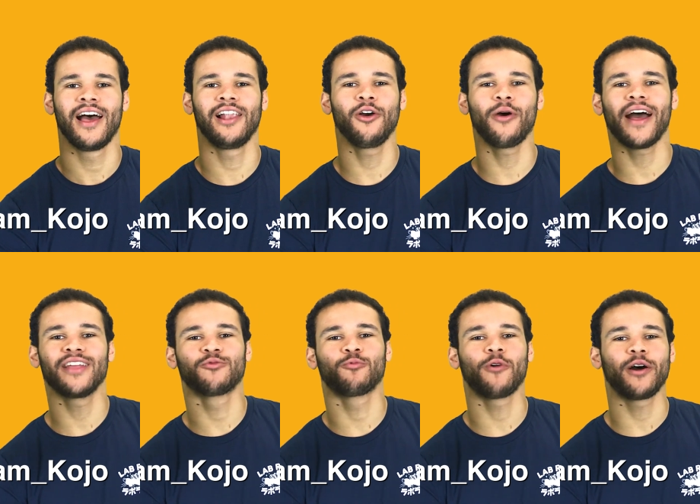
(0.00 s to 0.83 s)
Hello
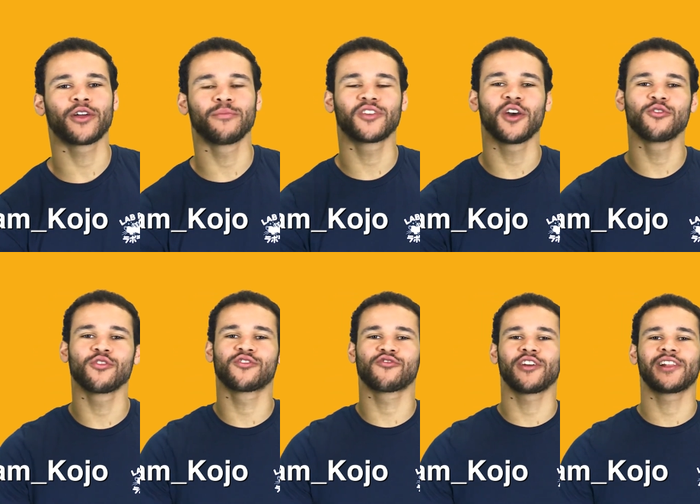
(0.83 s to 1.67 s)
and welcome to
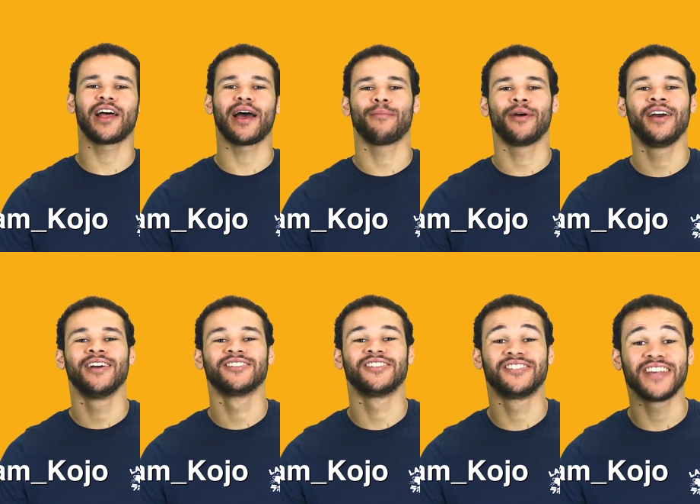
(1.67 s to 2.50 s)
Kojo's Trick Lab.
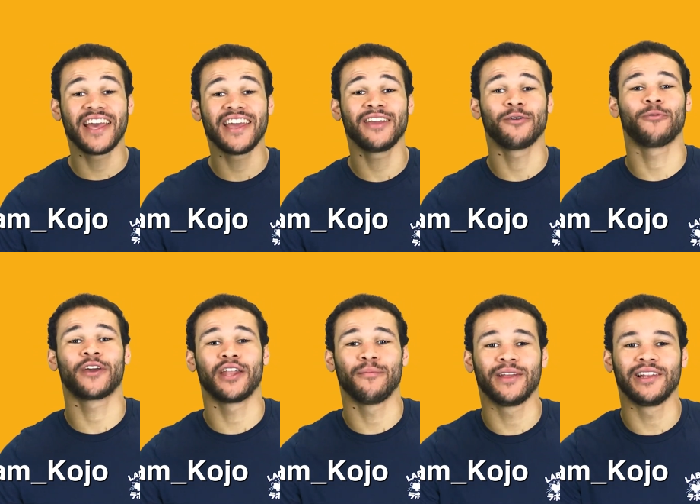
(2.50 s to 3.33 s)
Today we're
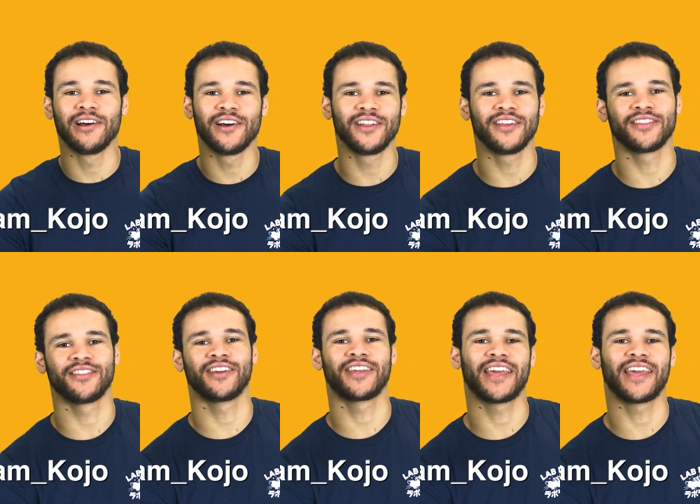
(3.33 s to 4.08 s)
going to be learning the